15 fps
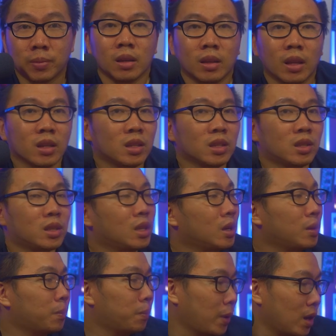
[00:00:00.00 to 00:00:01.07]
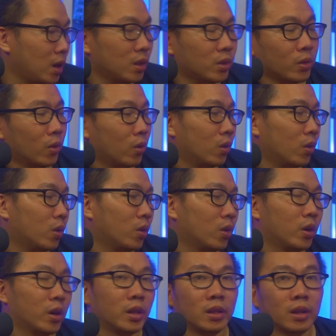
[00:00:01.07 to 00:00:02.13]
Next is the paint
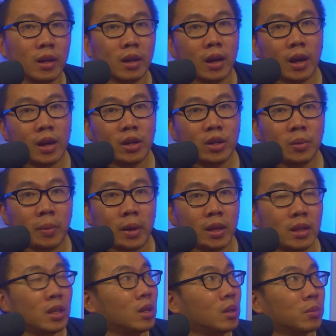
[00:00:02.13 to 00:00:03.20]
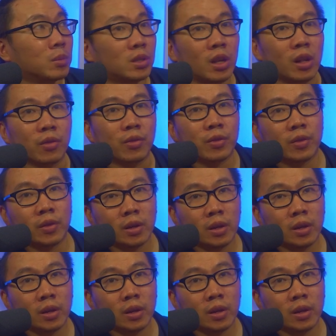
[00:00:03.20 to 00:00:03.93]
on Iron Man himself.